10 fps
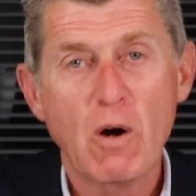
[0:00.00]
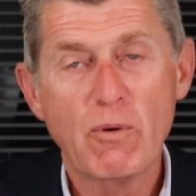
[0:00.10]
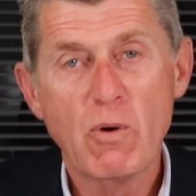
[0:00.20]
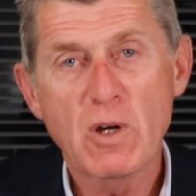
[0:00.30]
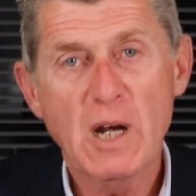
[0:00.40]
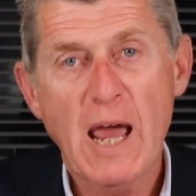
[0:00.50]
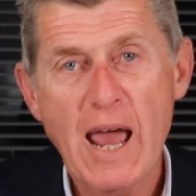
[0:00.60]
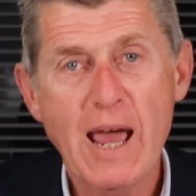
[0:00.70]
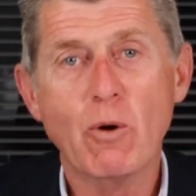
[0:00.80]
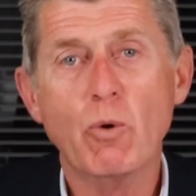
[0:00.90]
are all going to
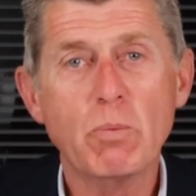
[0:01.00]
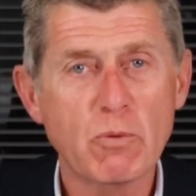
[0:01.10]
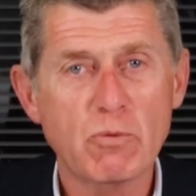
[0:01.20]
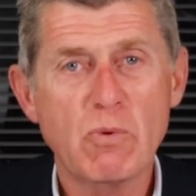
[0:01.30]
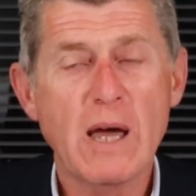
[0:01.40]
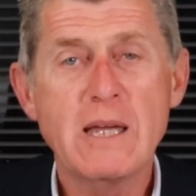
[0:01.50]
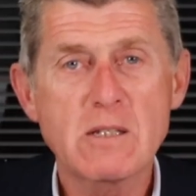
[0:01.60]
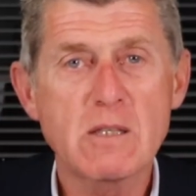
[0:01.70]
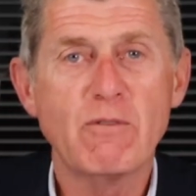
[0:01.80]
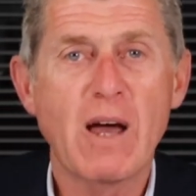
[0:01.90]
help
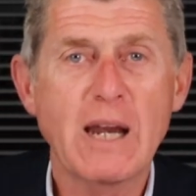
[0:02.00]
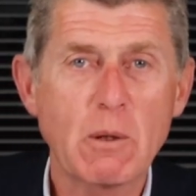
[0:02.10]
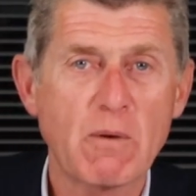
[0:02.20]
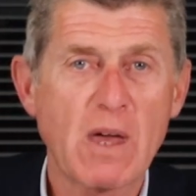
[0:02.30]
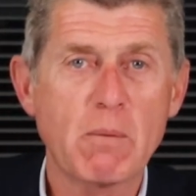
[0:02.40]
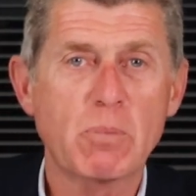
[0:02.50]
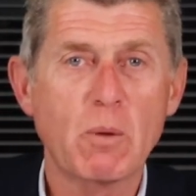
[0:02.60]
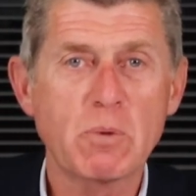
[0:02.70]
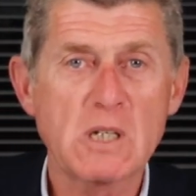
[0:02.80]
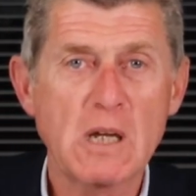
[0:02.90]
raise the value of that
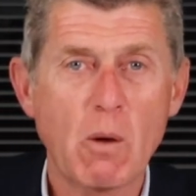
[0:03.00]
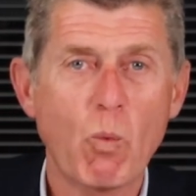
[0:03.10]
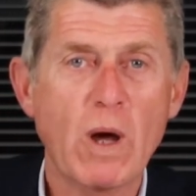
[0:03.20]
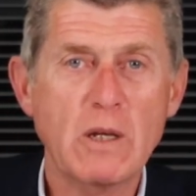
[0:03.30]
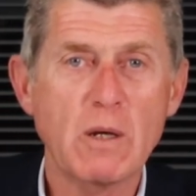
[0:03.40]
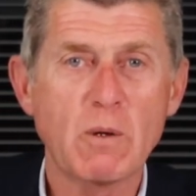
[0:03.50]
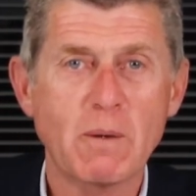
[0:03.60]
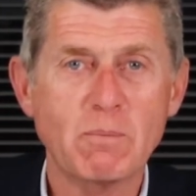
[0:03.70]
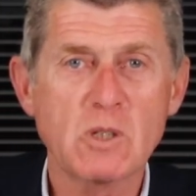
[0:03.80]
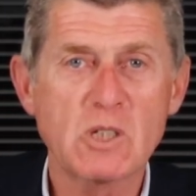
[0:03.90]
property when you come to